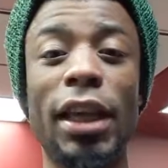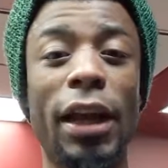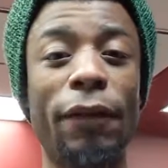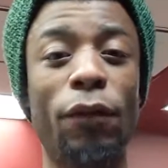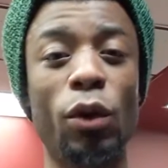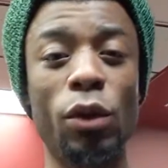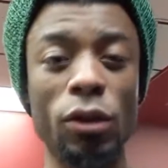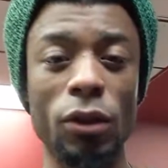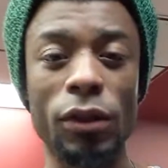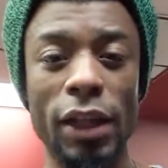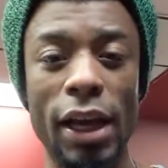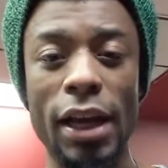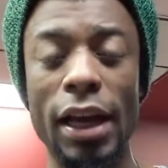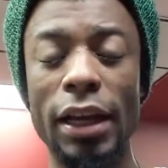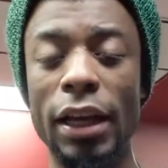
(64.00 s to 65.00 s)
I gotta focus on
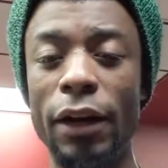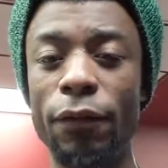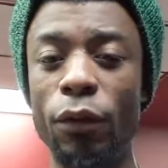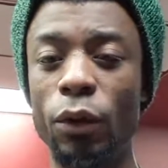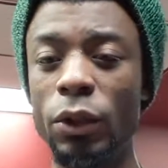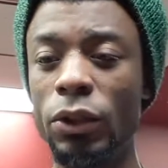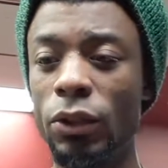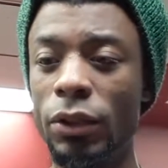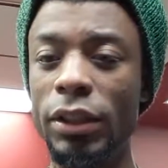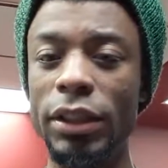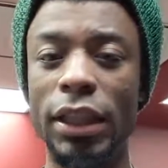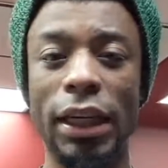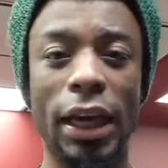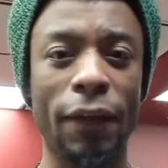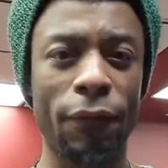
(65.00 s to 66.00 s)
that, I gotta focus on
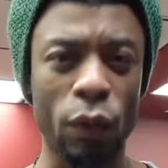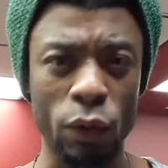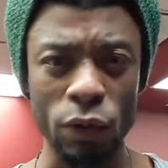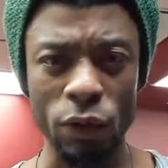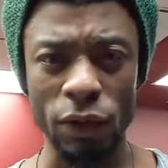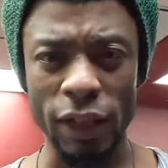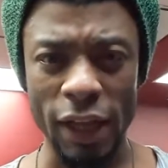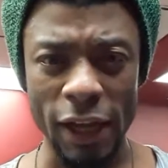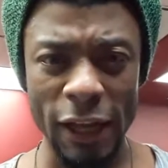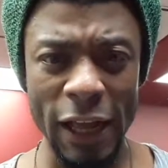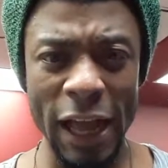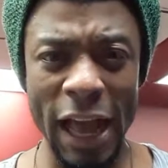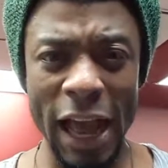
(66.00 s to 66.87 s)
this, I gotta focus on that.